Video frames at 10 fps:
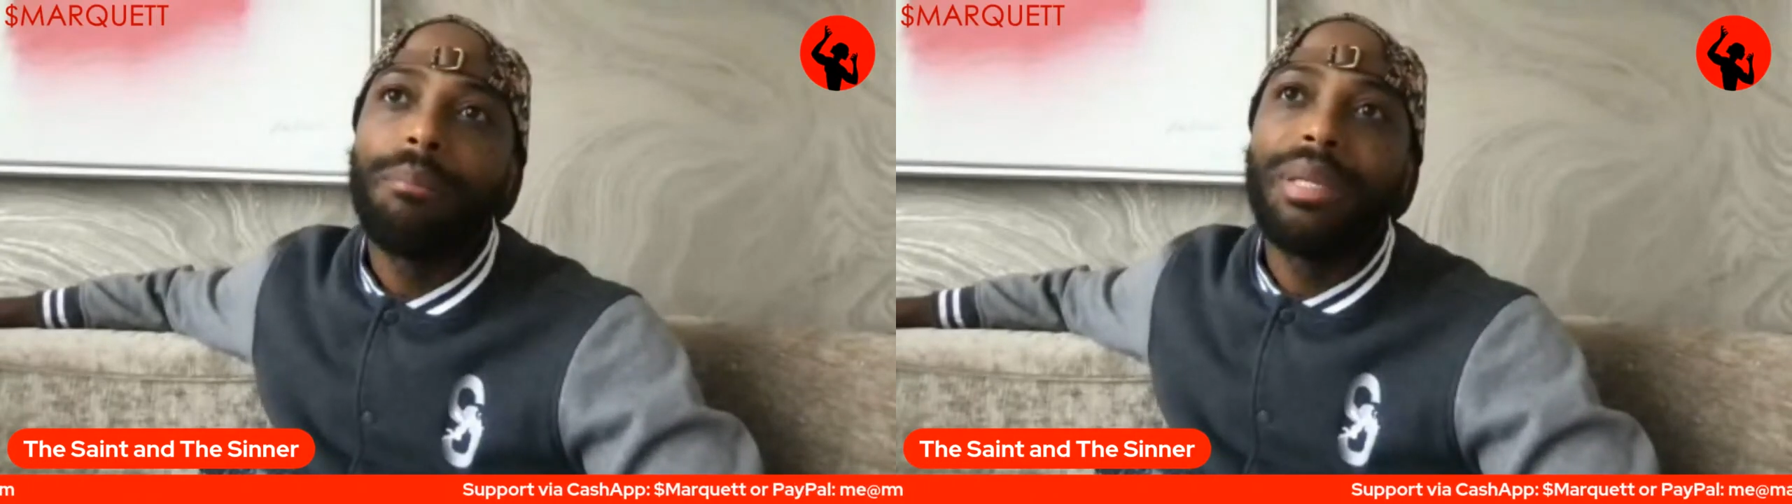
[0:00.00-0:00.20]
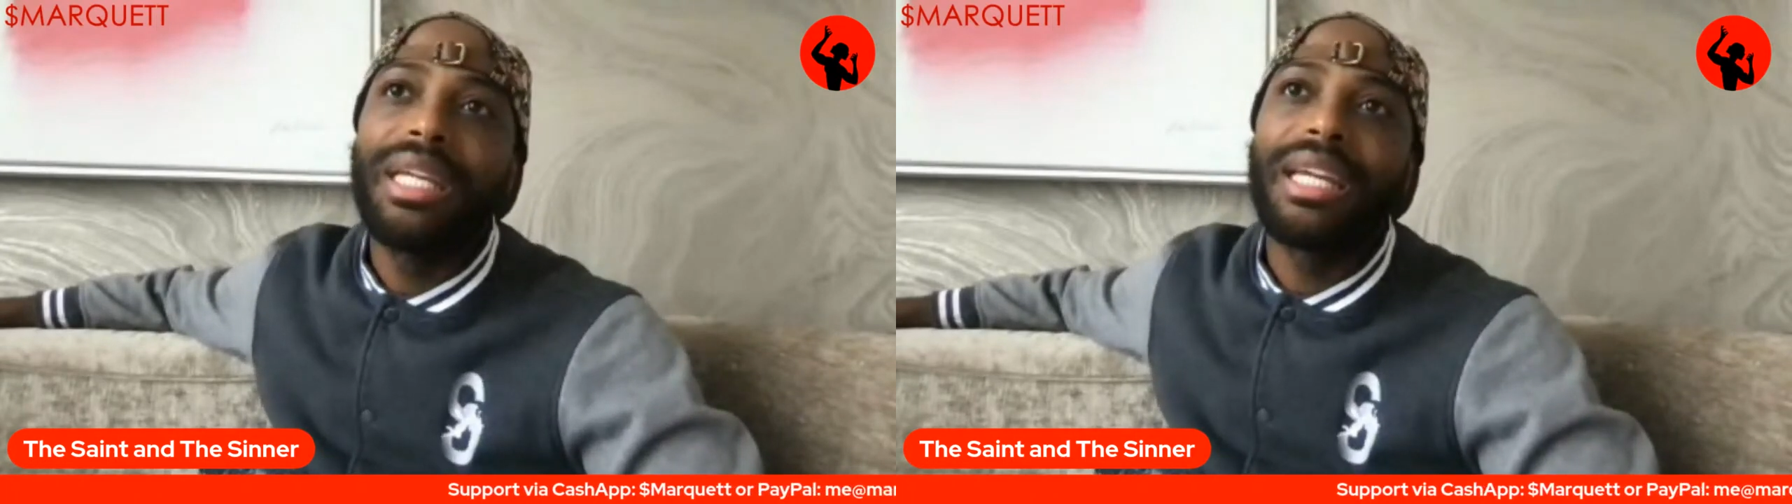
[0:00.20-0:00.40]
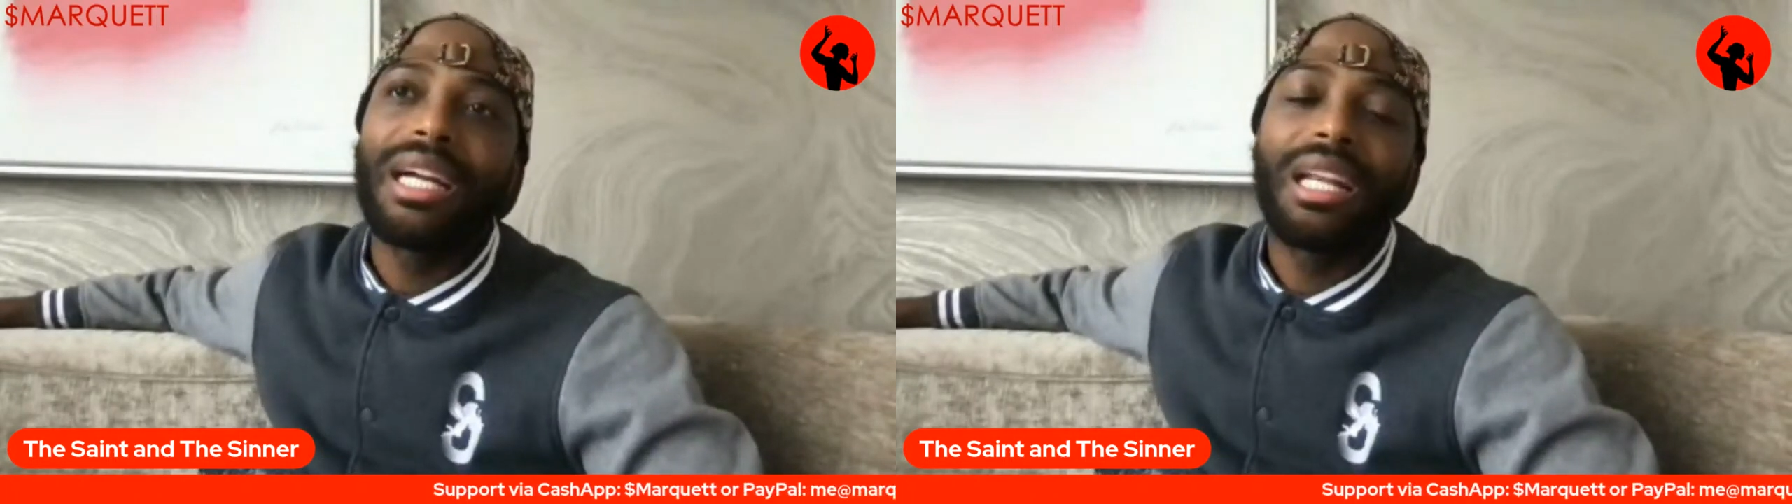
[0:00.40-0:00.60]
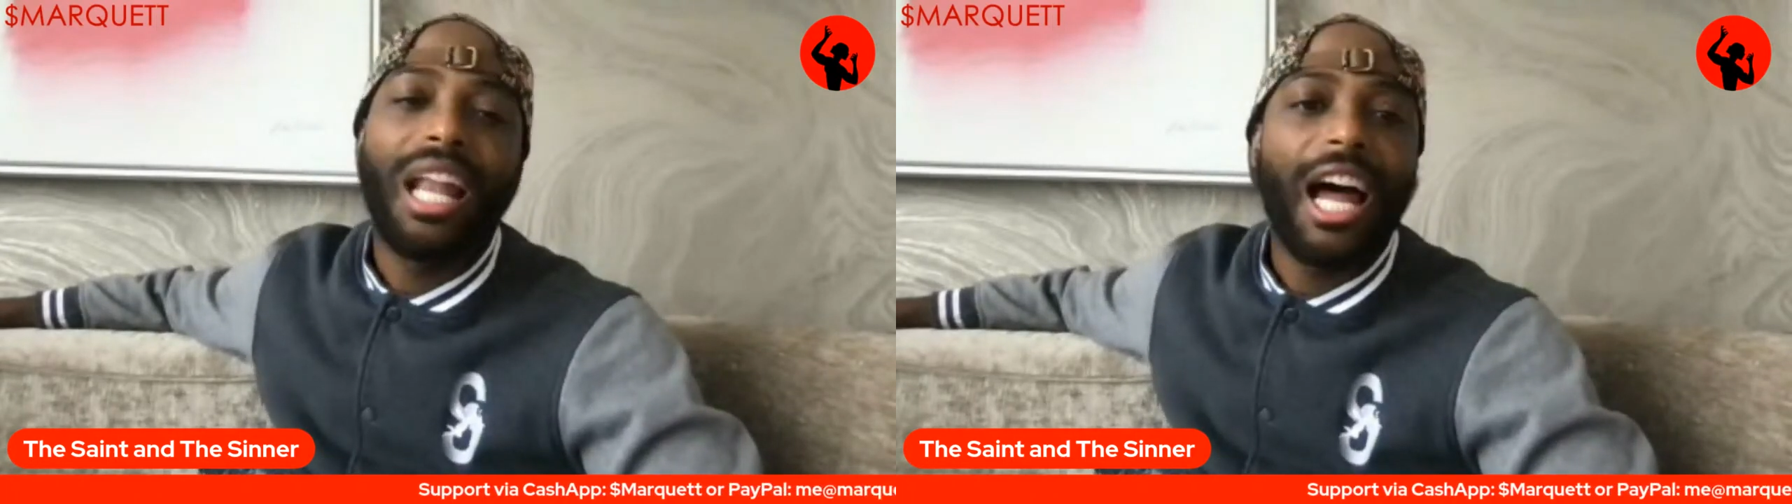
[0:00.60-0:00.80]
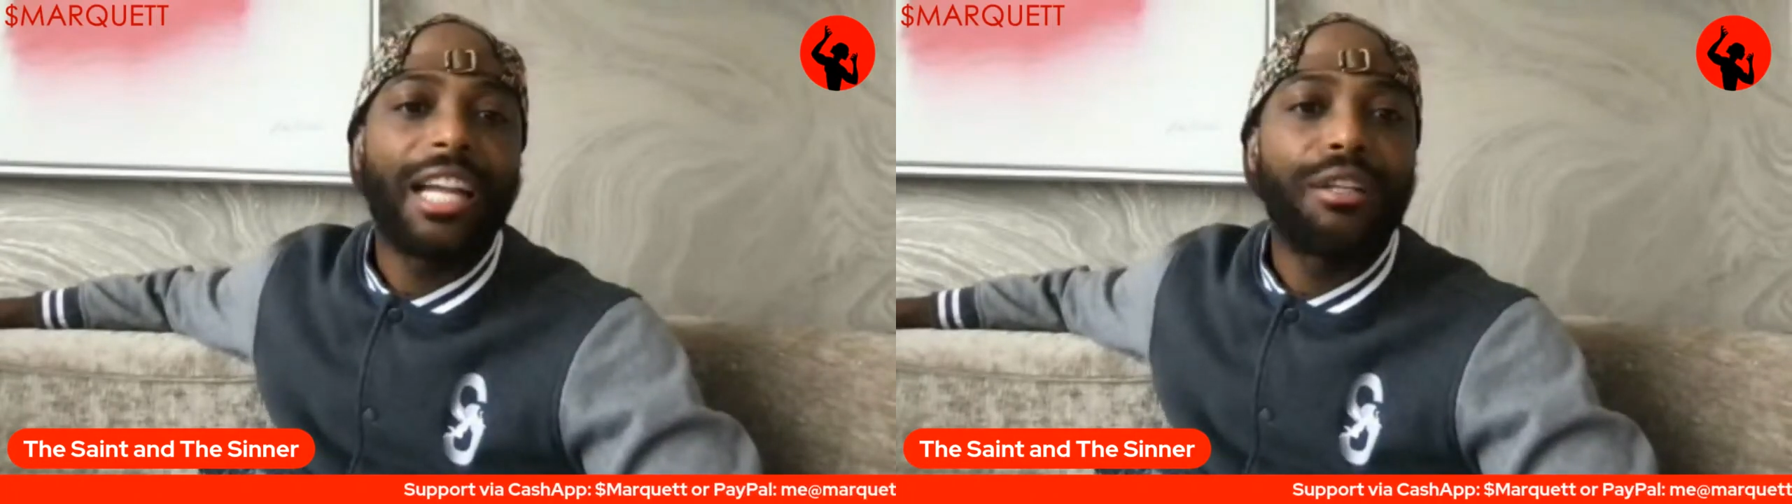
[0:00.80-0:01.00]
being
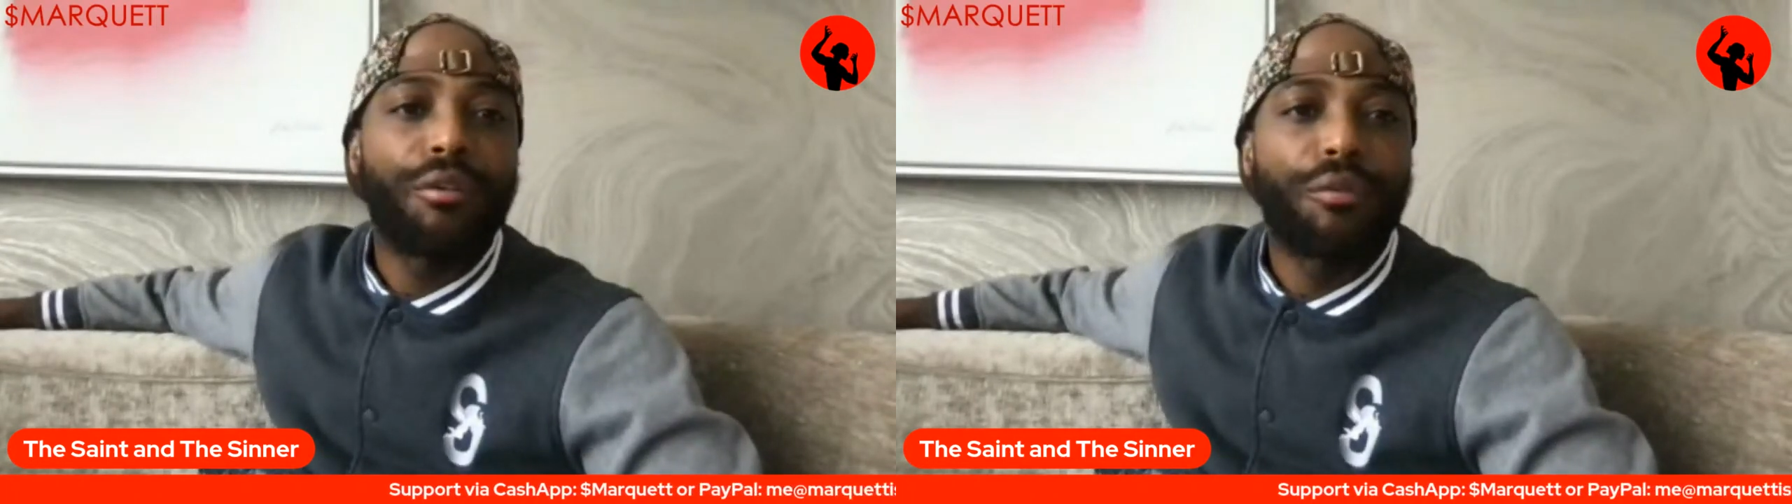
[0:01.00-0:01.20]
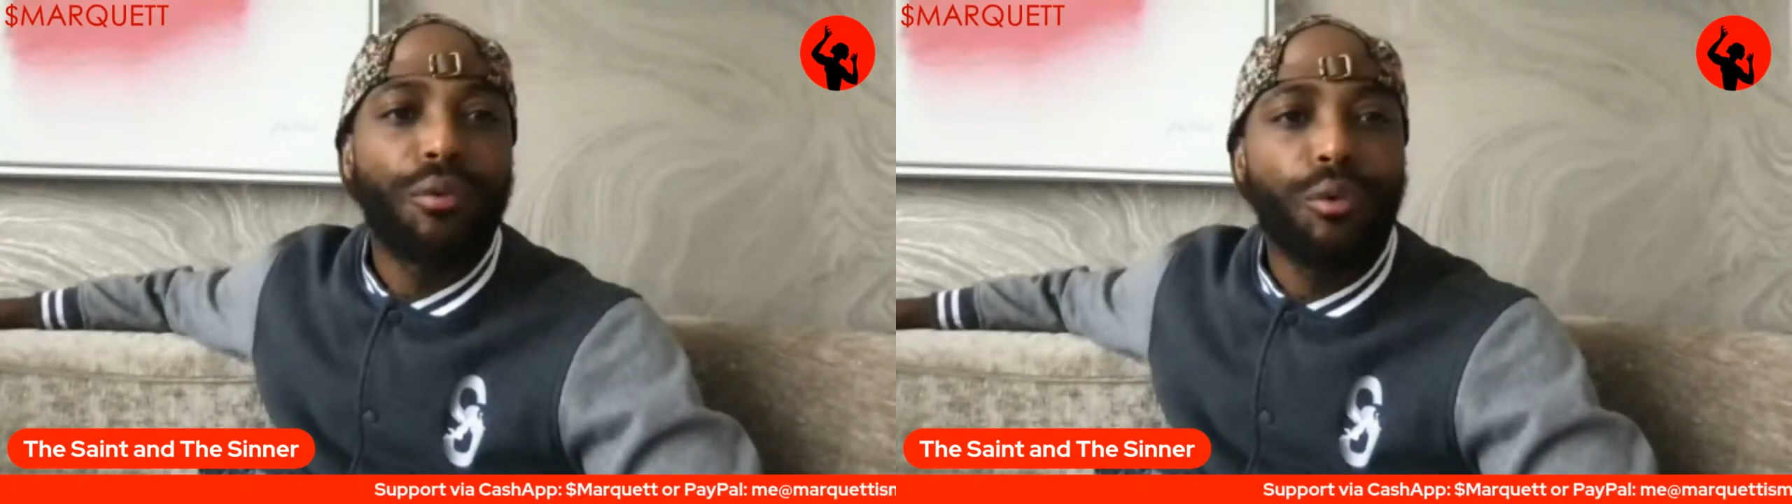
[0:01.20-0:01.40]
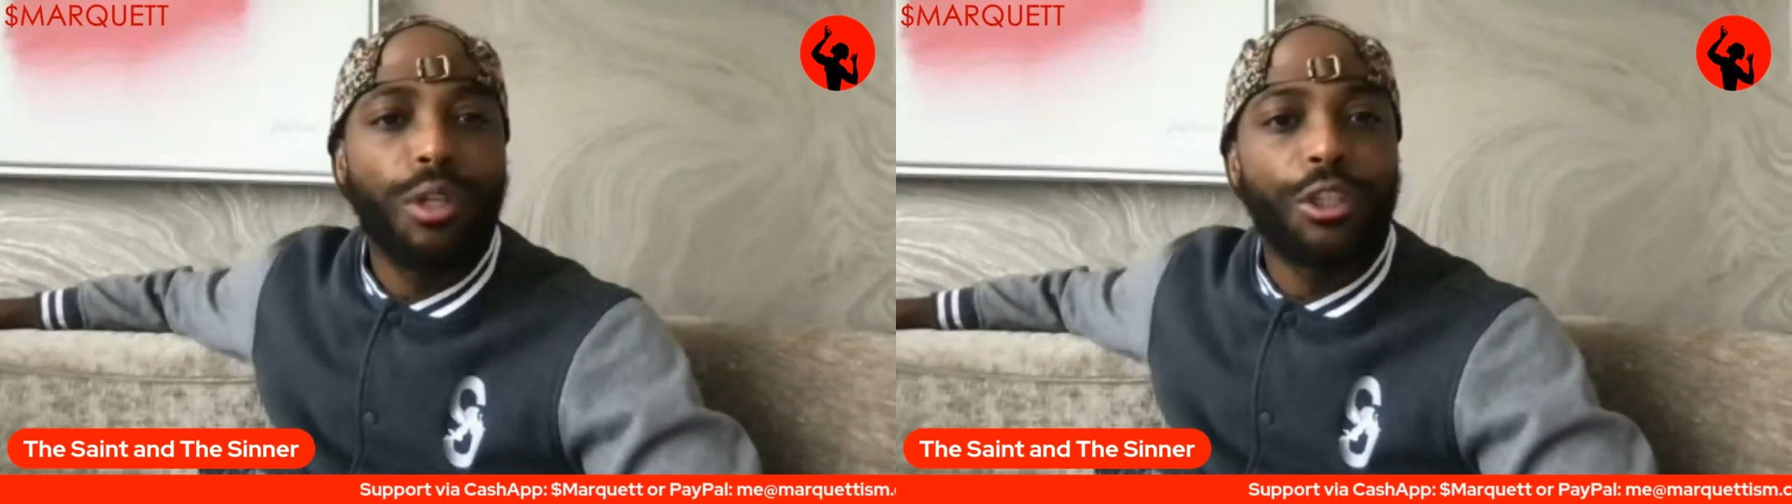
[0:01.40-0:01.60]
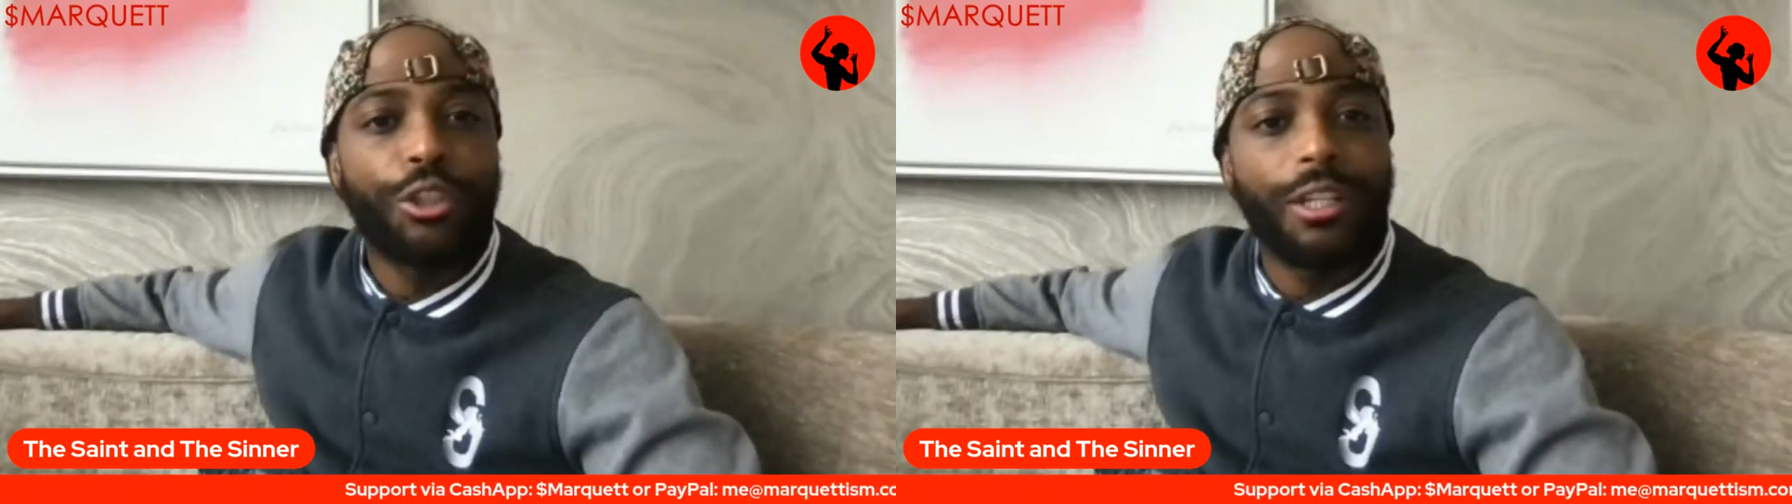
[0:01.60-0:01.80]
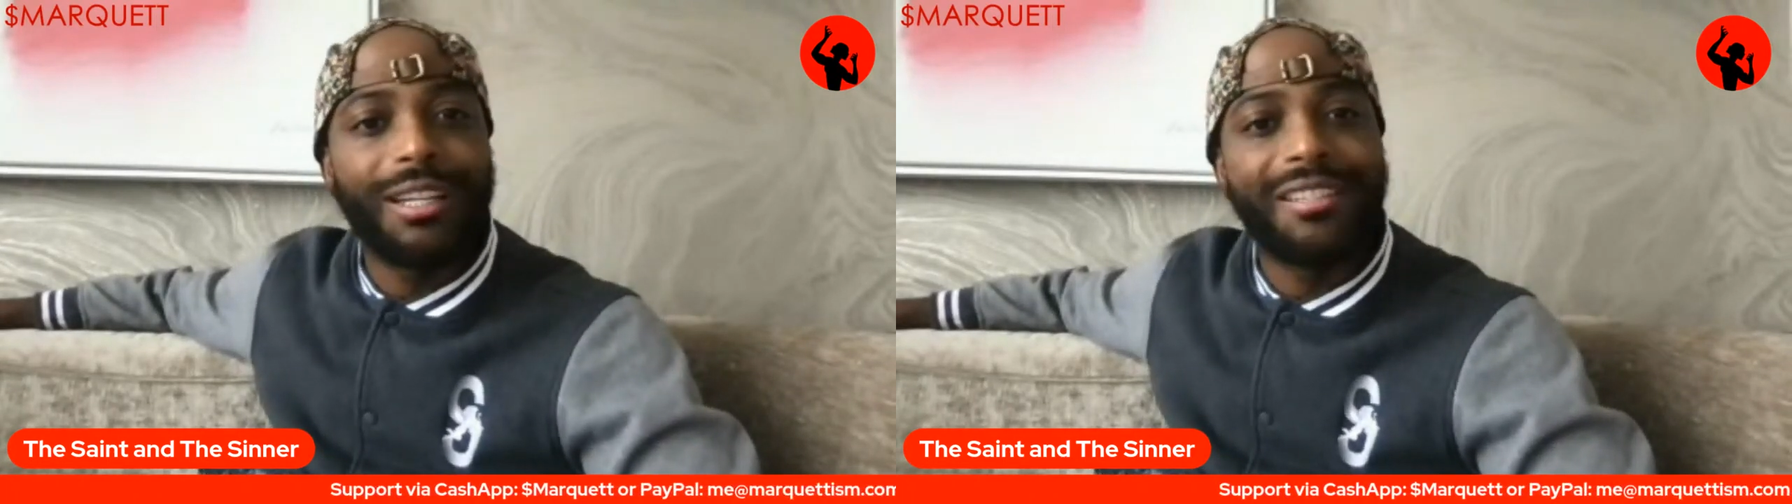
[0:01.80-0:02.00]
inclined to
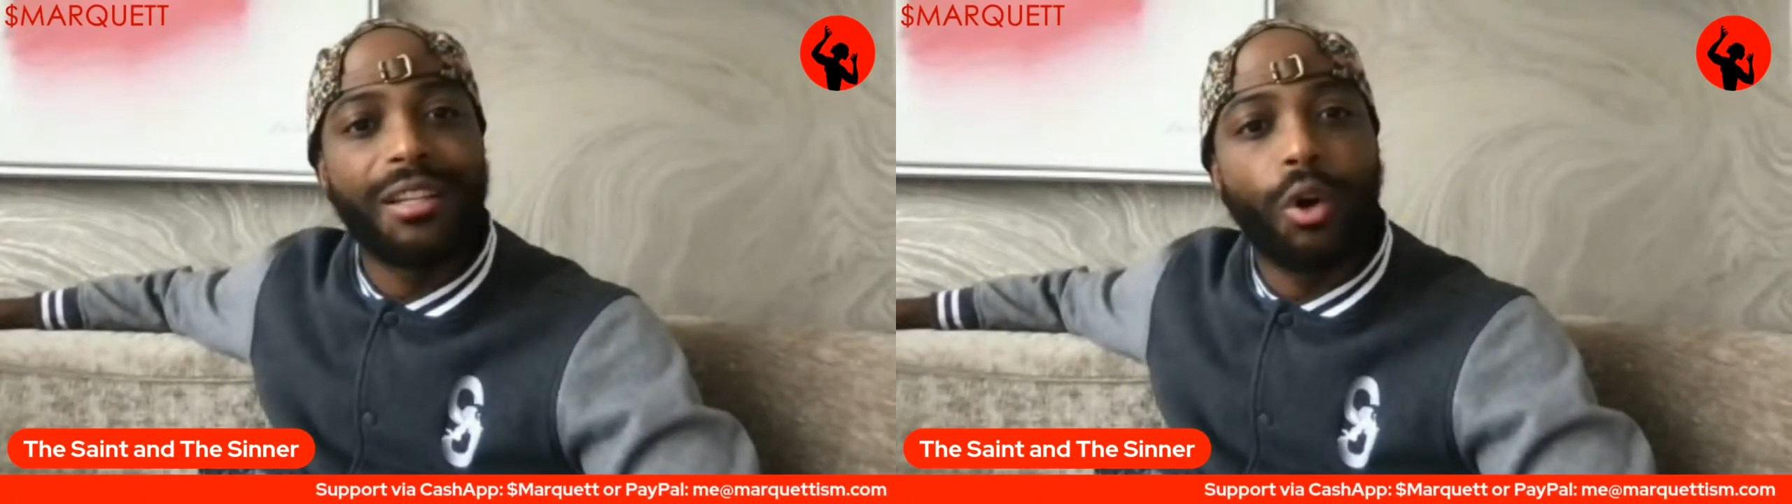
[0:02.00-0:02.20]
foolishness